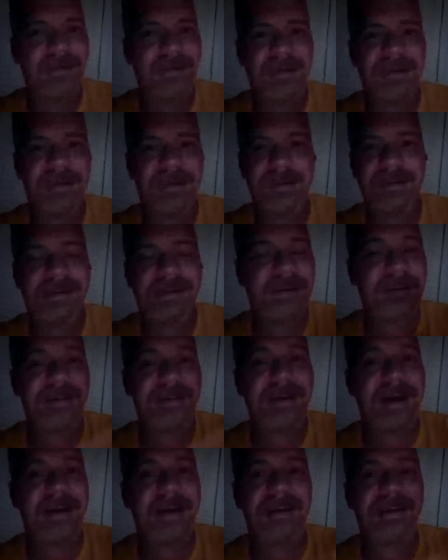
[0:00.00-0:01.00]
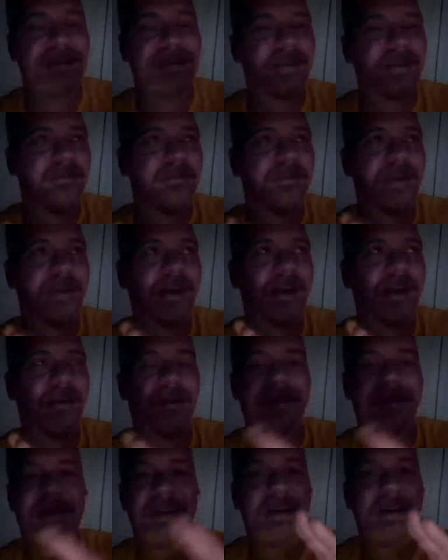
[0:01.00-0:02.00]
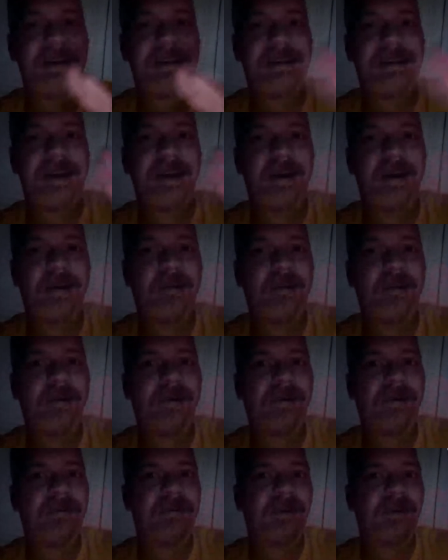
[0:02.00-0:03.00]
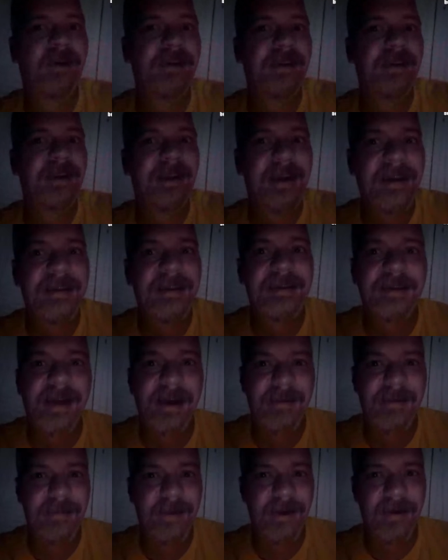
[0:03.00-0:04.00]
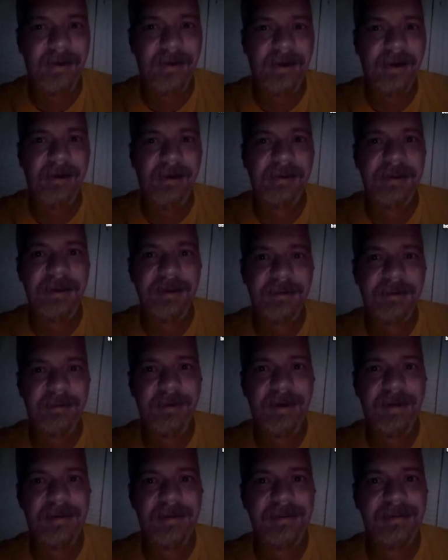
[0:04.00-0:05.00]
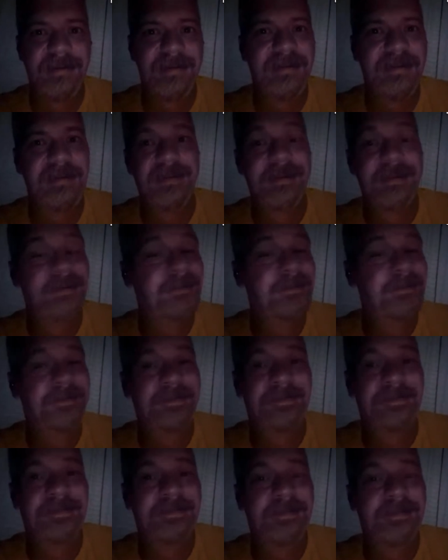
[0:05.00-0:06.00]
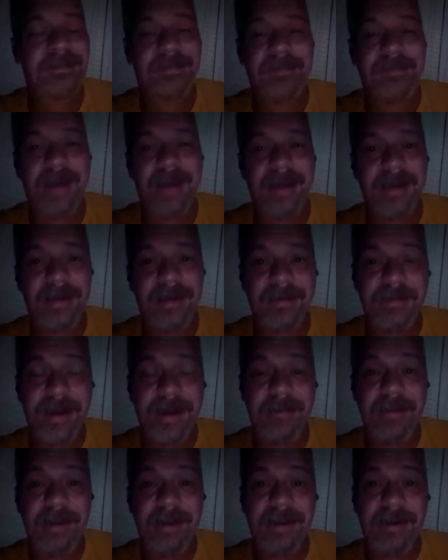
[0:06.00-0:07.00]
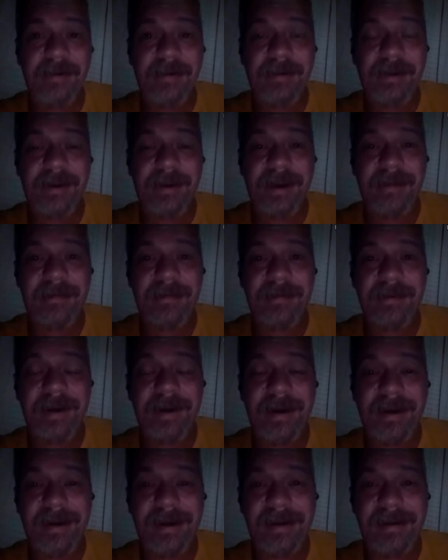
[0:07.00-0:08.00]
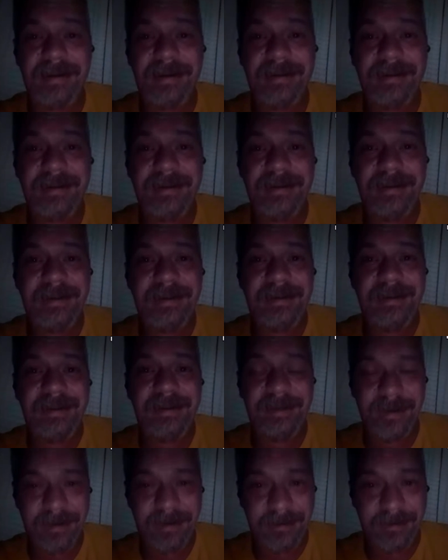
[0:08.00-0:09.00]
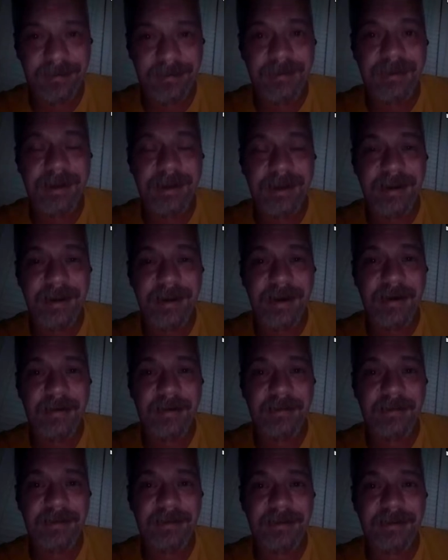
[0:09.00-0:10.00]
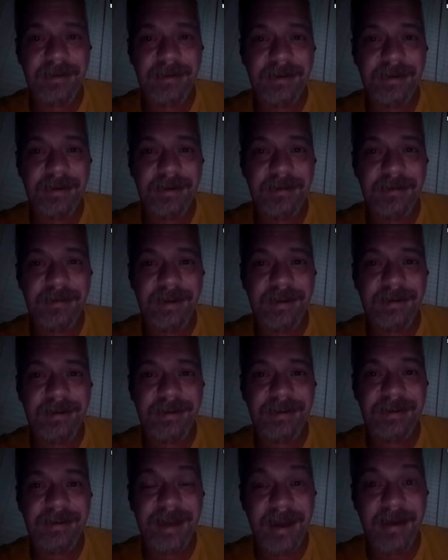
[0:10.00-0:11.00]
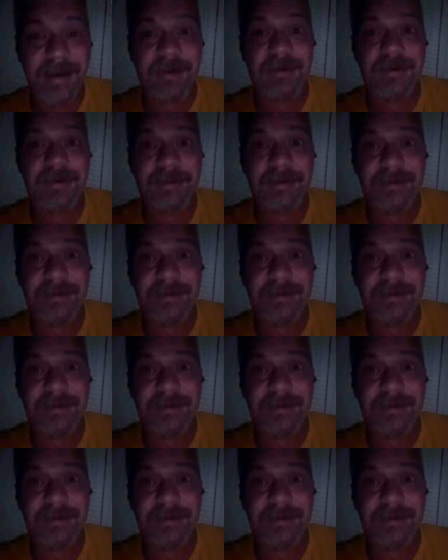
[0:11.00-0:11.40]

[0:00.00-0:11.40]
that this idea that we got to say, oh well, on the next life I'll get it right. Man, this may be the only life you got. You know, take care of it. You know what I mean? Now,